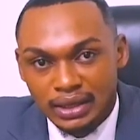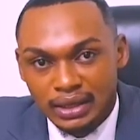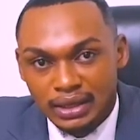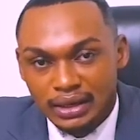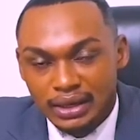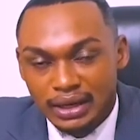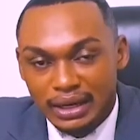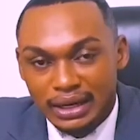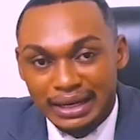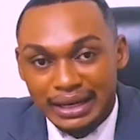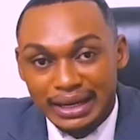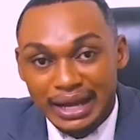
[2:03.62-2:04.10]

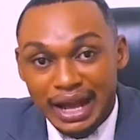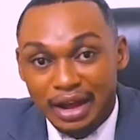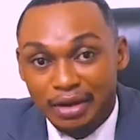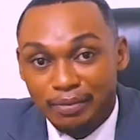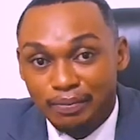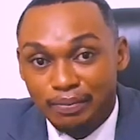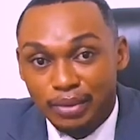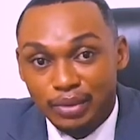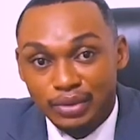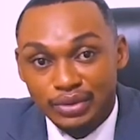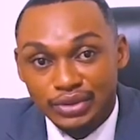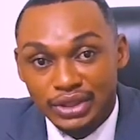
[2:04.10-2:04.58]
the
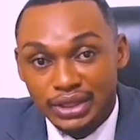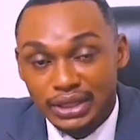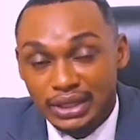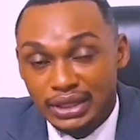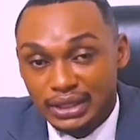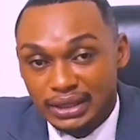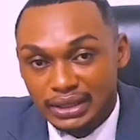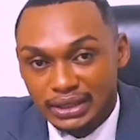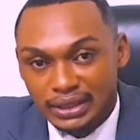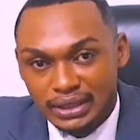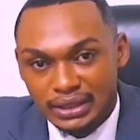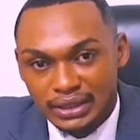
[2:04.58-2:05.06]
legal
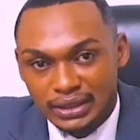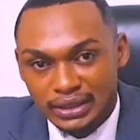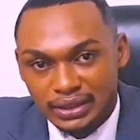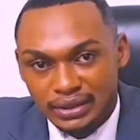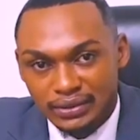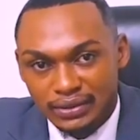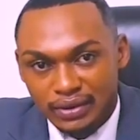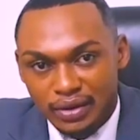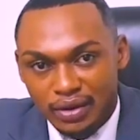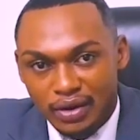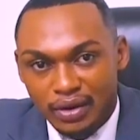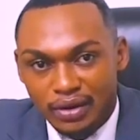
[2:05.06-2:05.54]
proceedings
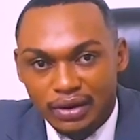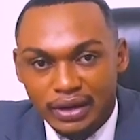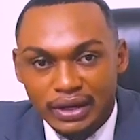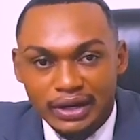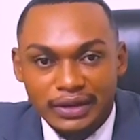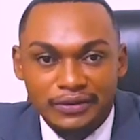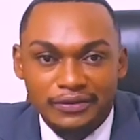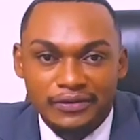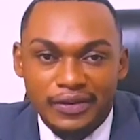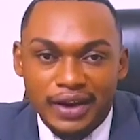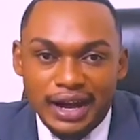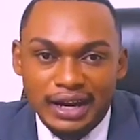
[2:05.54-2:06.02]

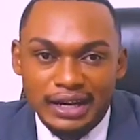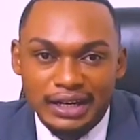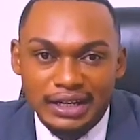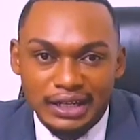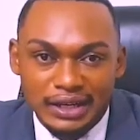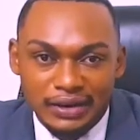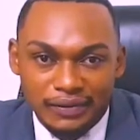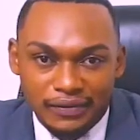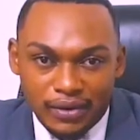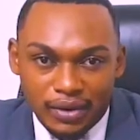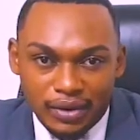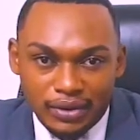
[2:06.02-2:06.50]
in filing
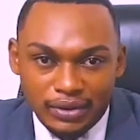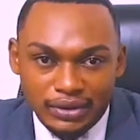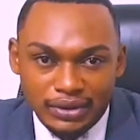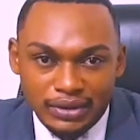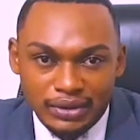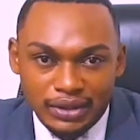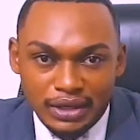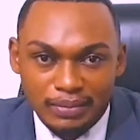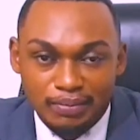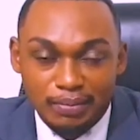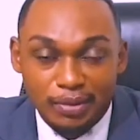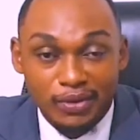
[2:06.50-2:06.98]

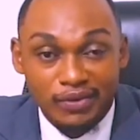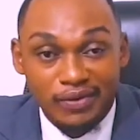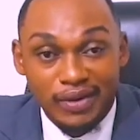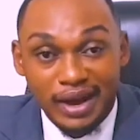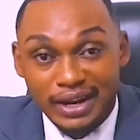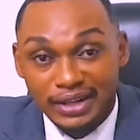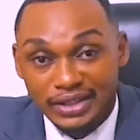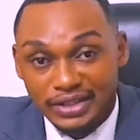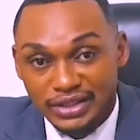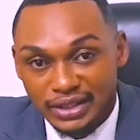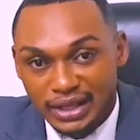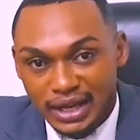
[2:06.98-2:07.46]
divorce, it
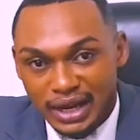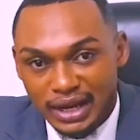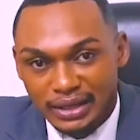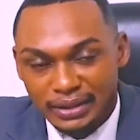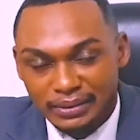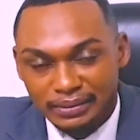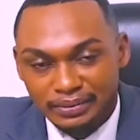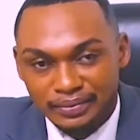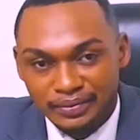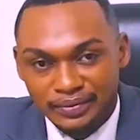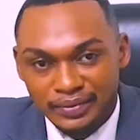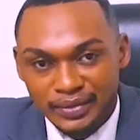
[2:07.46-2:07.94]
provides that
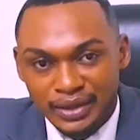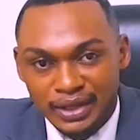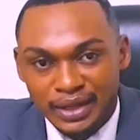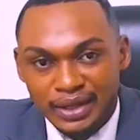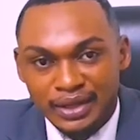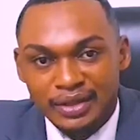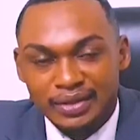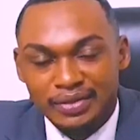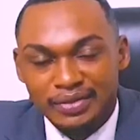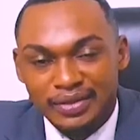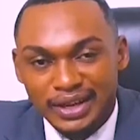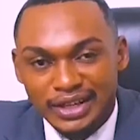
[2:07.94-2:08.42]

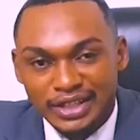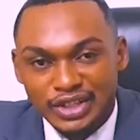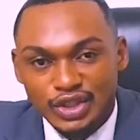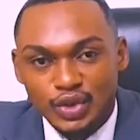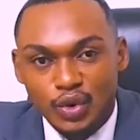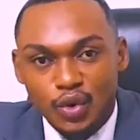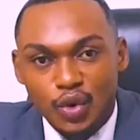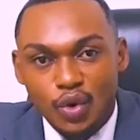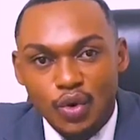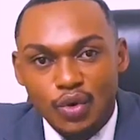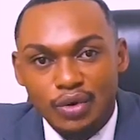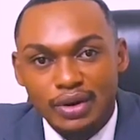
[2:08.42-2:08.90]
there
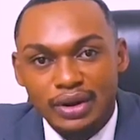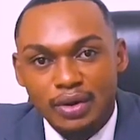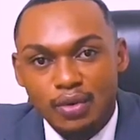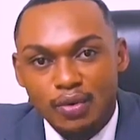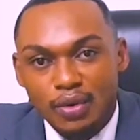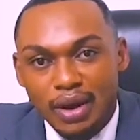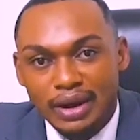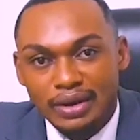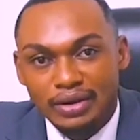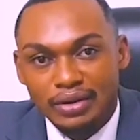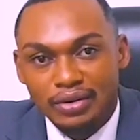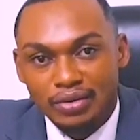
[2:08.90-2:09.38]
is only
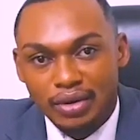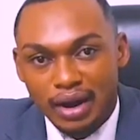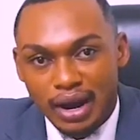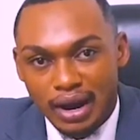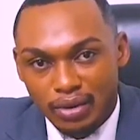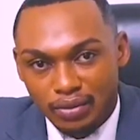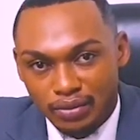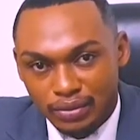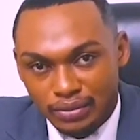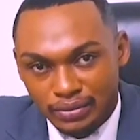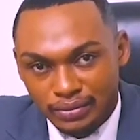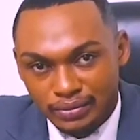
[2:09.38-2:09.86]
one
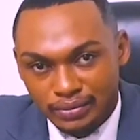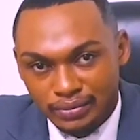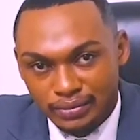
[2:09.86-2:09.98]
ground